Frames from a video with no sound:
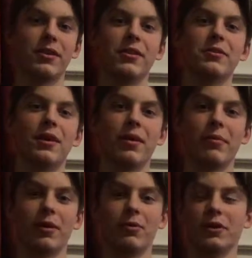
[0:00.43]
Hello,
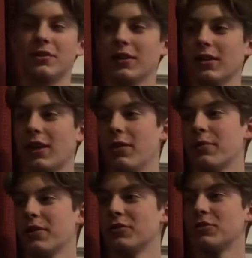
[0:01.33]
I'm Woitzik, and I'll
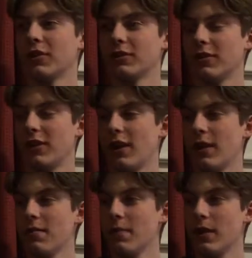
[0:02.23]
be your instructor
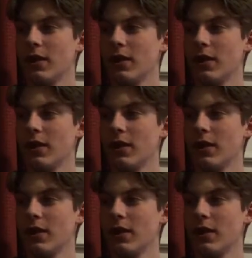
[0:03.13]
today.